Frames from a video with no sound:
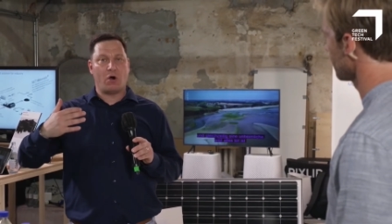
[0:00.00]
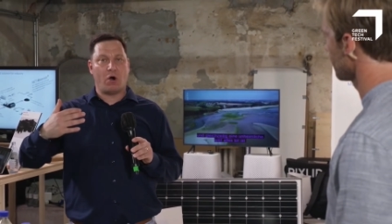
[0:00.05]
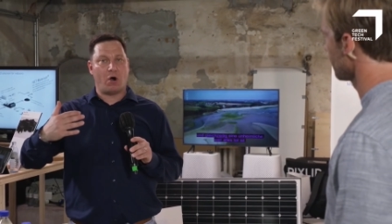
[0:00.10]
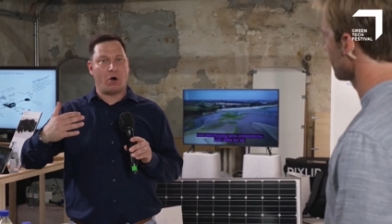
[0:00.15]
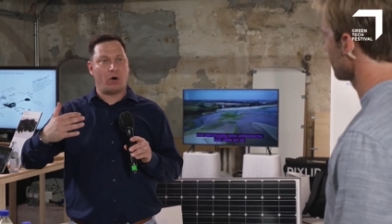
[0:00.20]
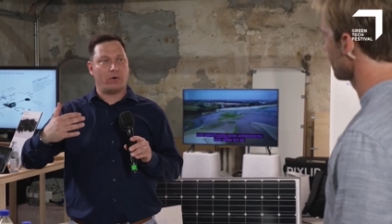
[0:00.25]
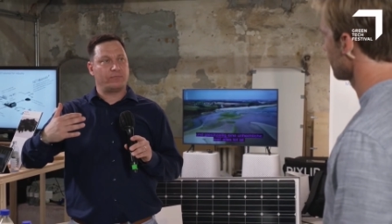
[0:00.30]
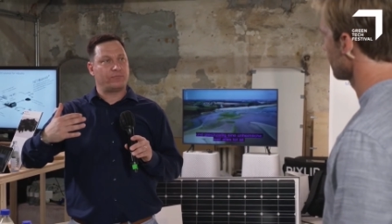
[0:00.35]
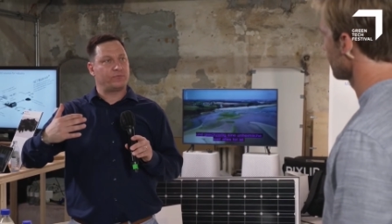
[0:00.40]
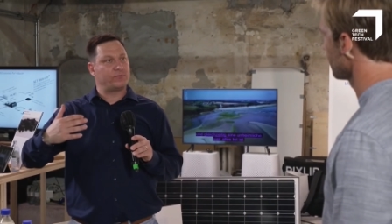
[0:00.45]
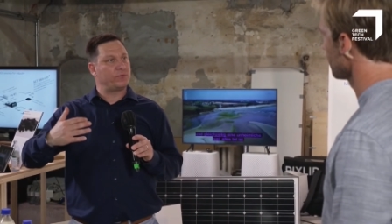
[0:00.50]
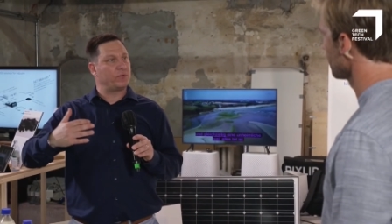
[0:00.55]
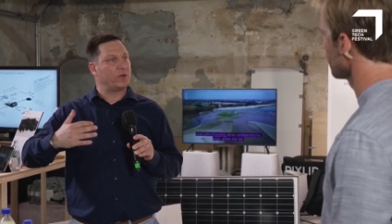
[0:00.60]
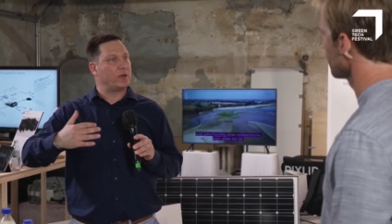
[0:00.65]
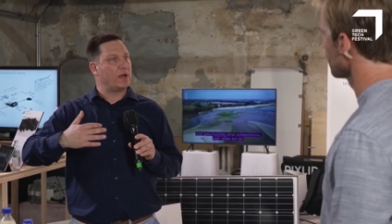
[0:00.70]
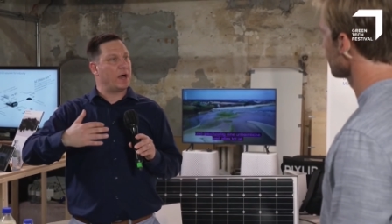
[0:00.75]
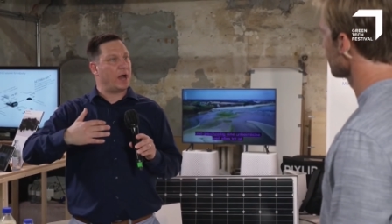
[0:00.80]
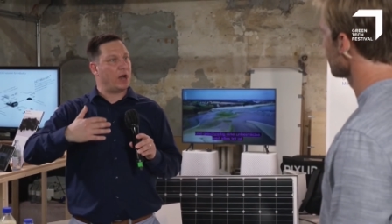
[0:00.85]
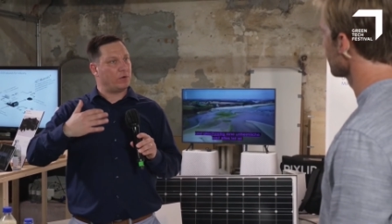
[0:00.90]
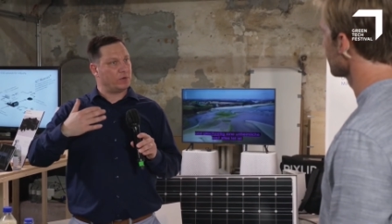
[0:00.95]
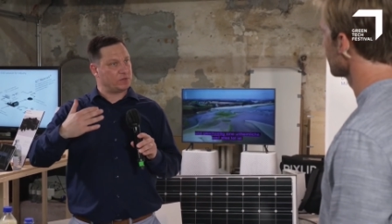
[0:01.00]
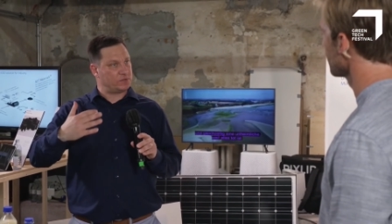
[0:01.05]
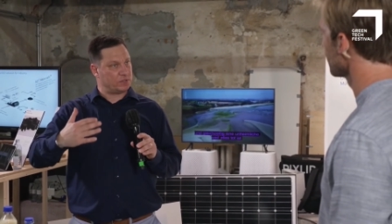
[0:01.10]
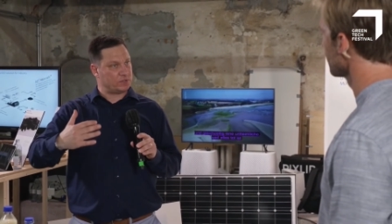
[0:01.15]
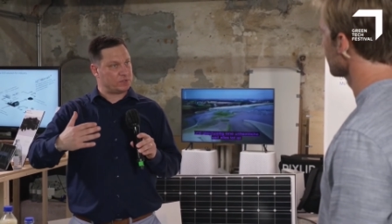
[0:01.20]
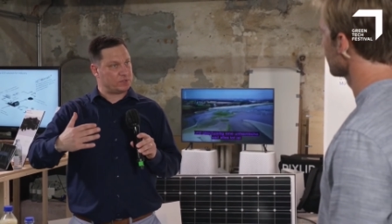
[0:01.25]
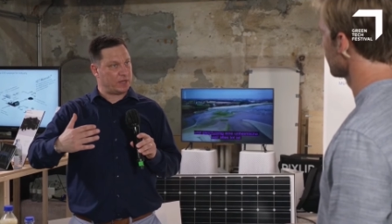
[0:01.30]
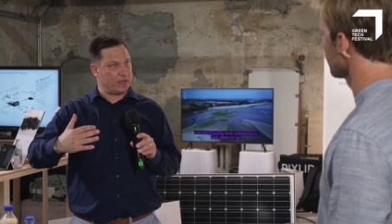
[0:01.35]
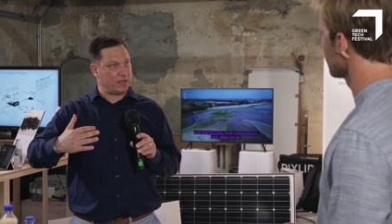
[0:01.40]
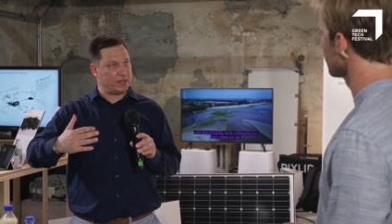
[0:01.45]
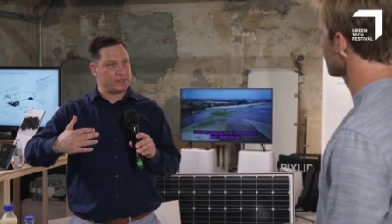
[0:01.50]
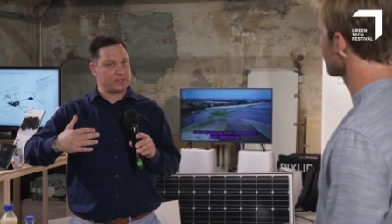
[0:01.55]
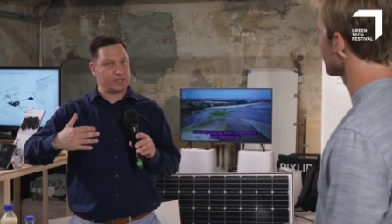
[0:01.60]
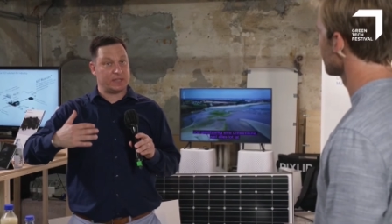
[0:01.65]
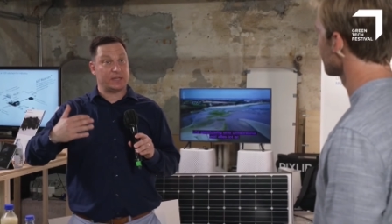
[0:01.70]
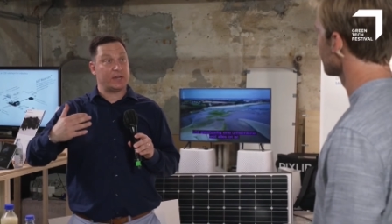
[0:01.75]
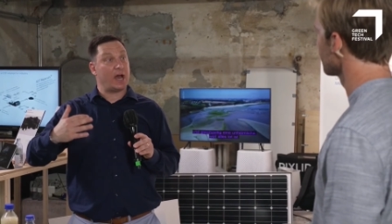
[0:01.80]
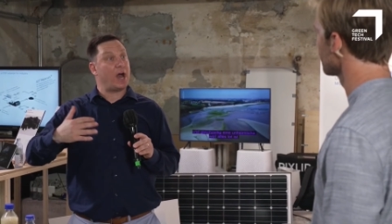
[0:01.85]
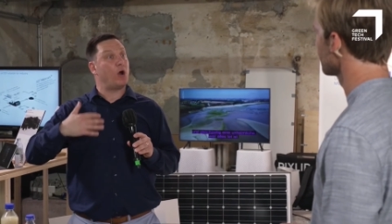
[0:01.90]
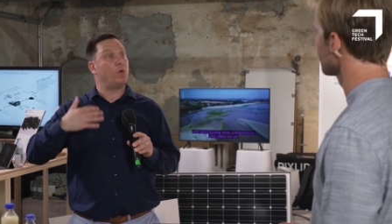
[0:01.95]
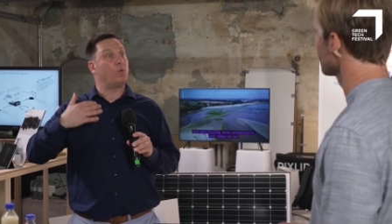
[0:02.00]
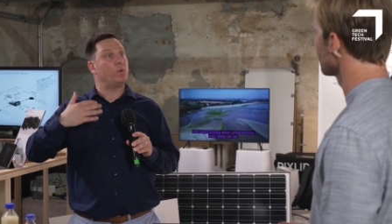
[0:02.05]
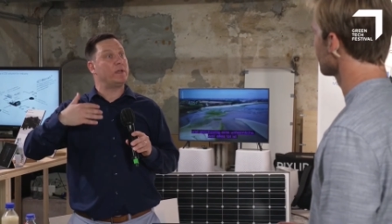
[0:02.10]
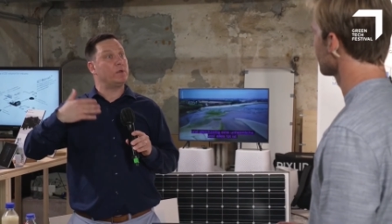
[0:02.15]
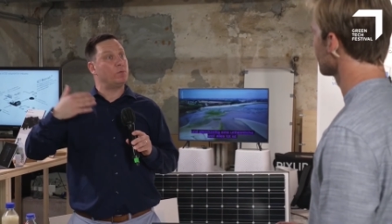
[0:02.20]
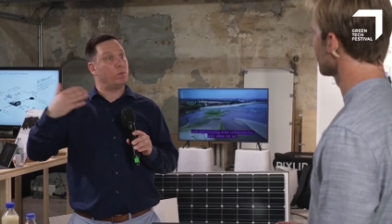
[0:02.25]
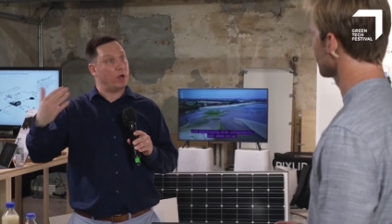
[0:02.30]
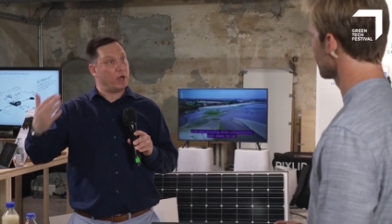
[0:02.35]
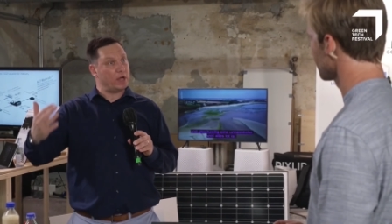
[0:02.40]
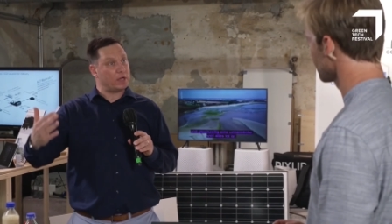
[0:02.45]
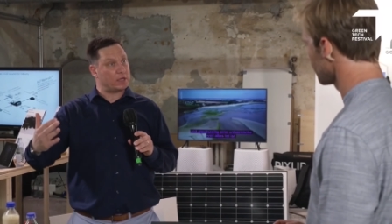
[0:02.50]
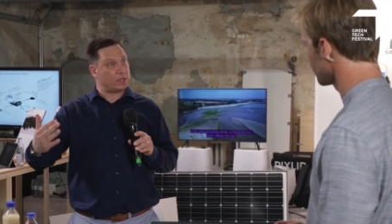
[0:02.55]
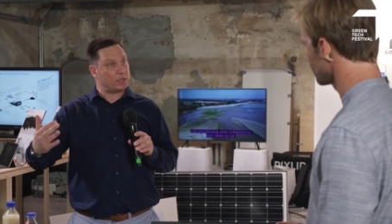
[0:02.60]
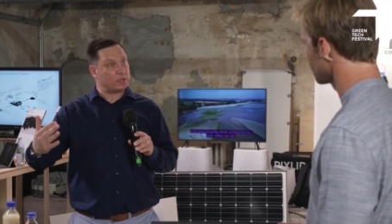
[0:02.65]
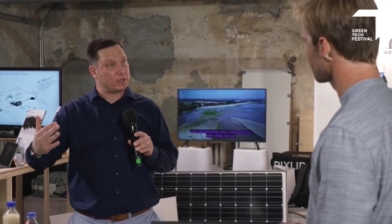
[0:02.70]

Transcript: of our society and how we work,